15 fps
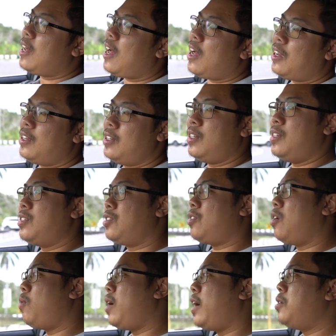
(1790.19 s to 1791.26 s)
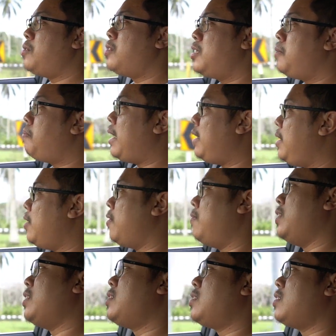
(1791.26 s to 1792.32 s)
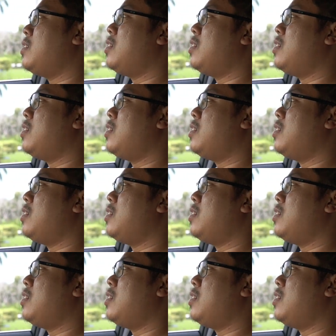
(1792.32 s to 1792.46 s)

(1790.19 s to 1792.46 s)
car here in Sarawak. I don't see many of this.